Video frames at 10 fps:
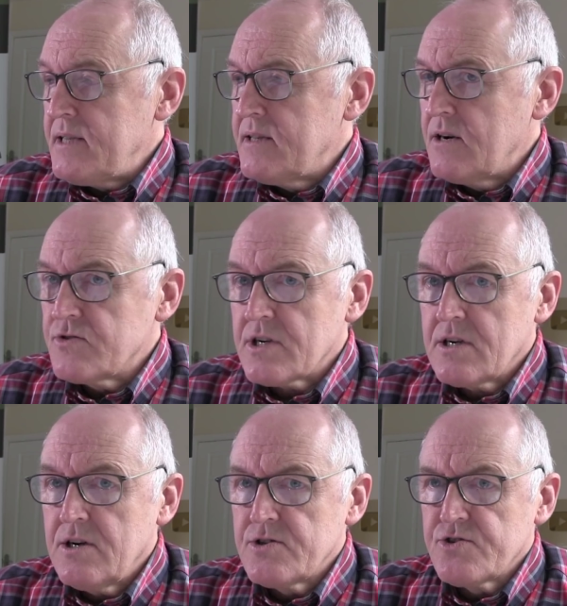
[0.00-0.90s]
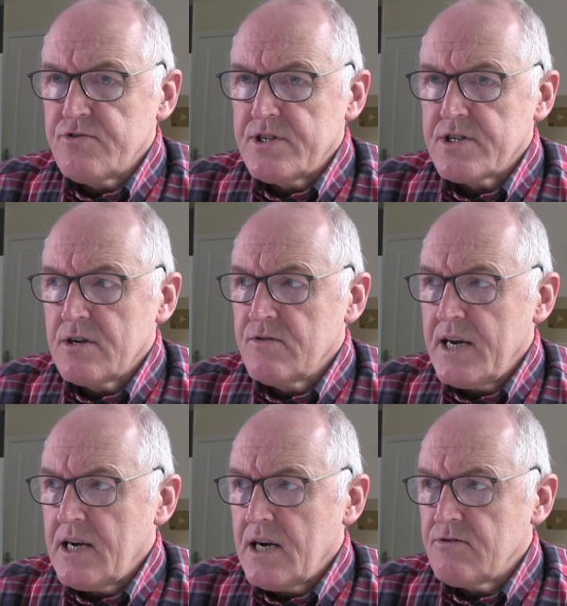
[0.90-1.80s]
in those countries, so
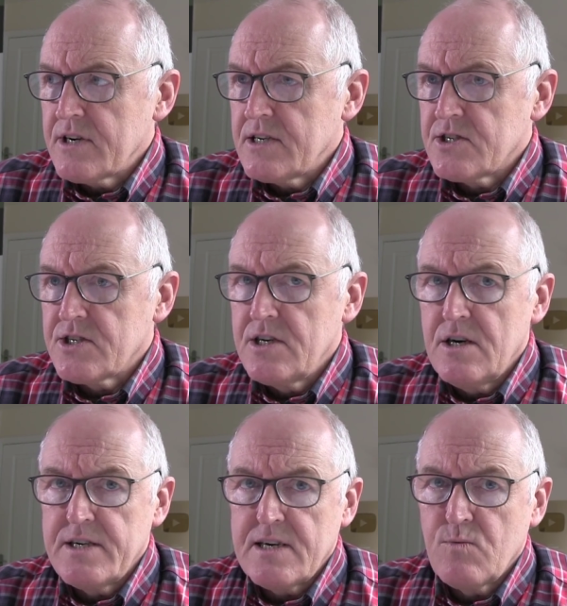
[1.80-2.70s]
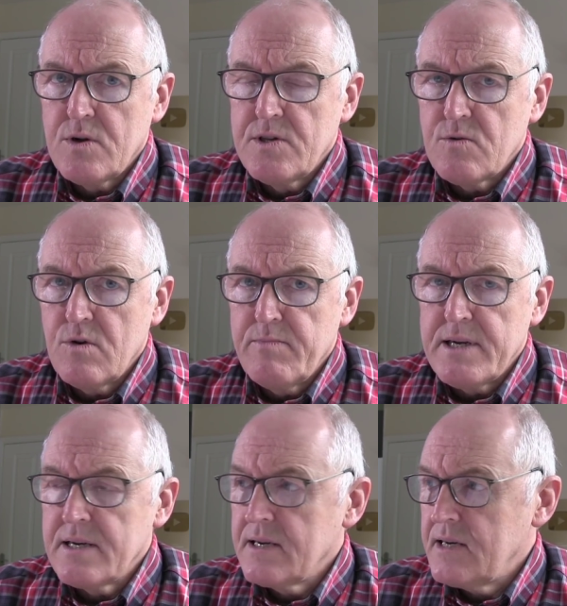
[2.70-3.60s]
they are a concern and one that we'll
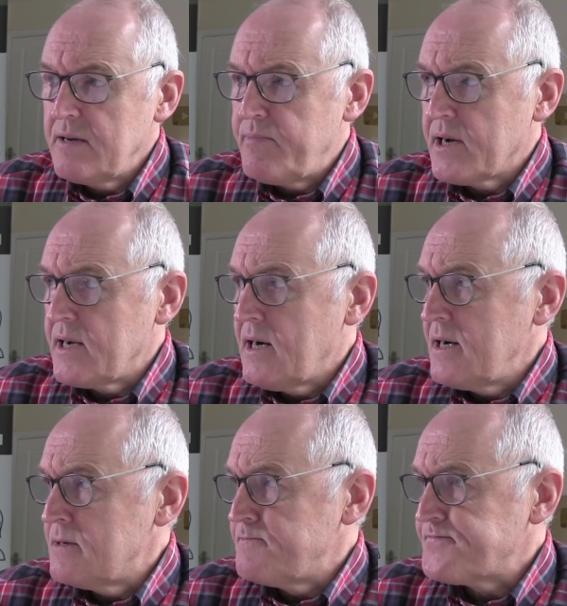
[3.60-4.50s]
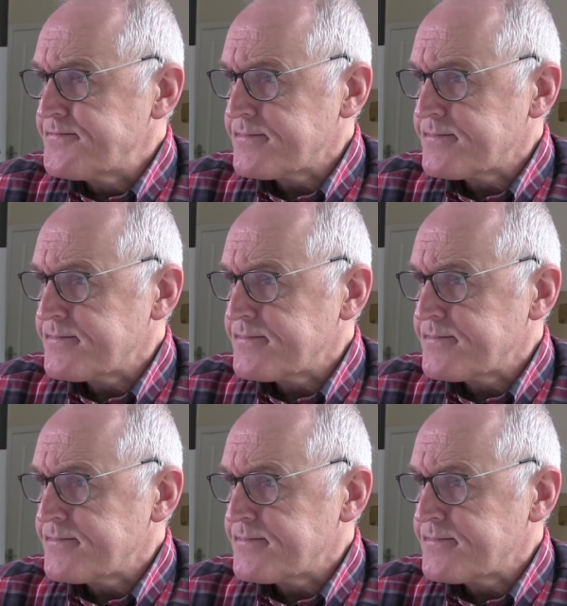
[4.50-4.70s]
be keeping an eye on.